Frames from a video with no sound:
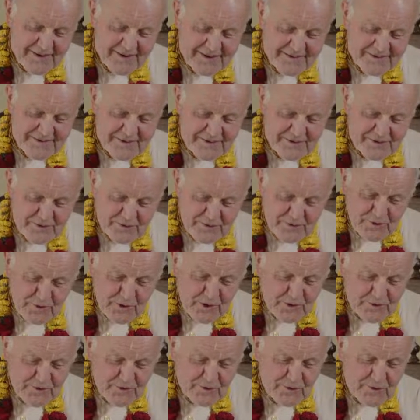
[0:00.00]
He said, you know
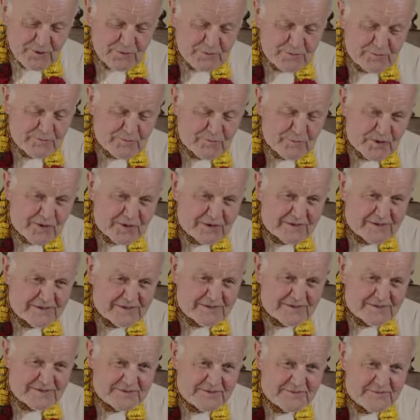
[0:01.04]
how to open
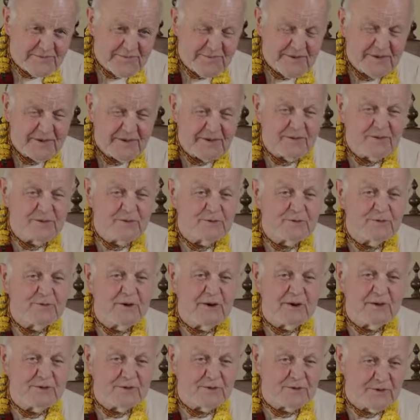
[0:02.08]
bottles, you don't know
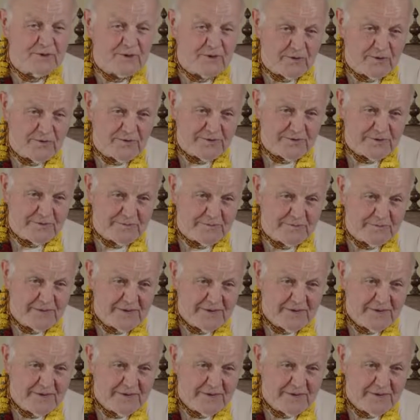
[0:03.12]
how to close them.